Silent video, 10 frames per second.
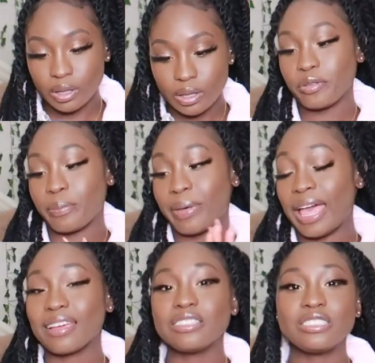Oh, the
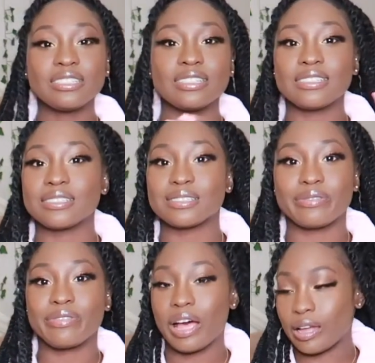packaging is
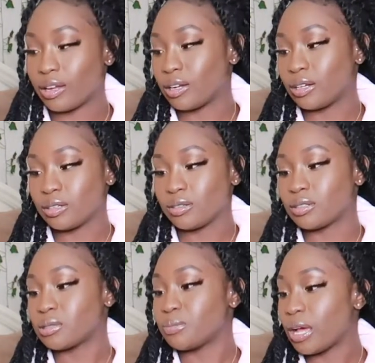fire. The
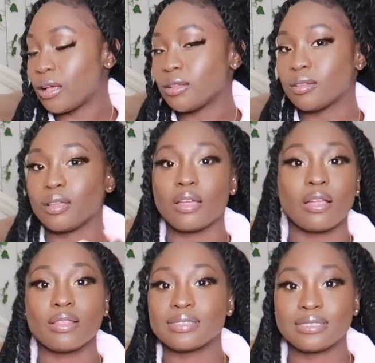smell,
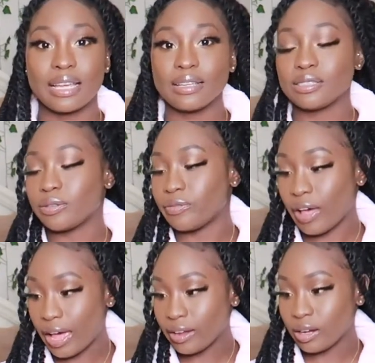the scent is
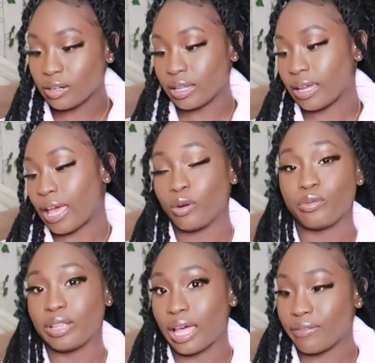fire. Like, I don't
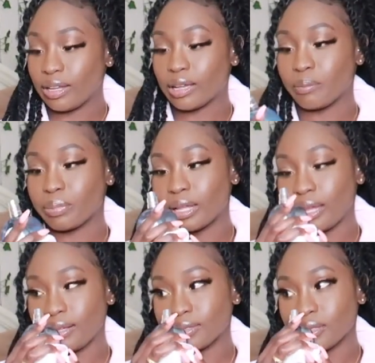really have any
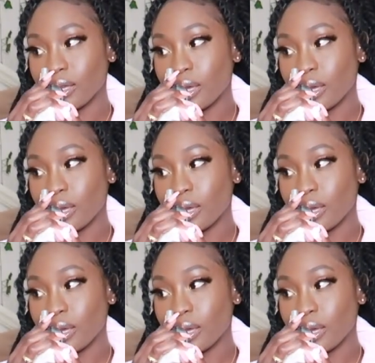complaints.